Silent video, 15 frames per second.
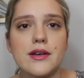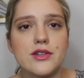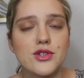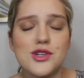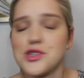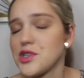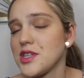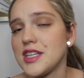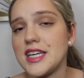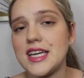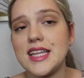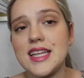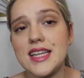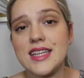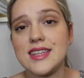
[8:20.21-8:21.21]

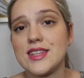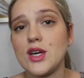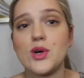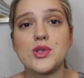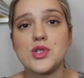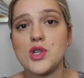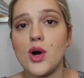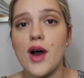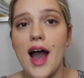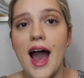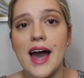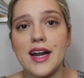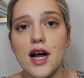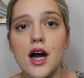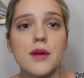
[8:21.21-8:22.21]
Usually those don't
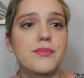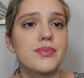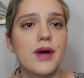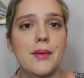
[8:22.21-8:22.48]
add up.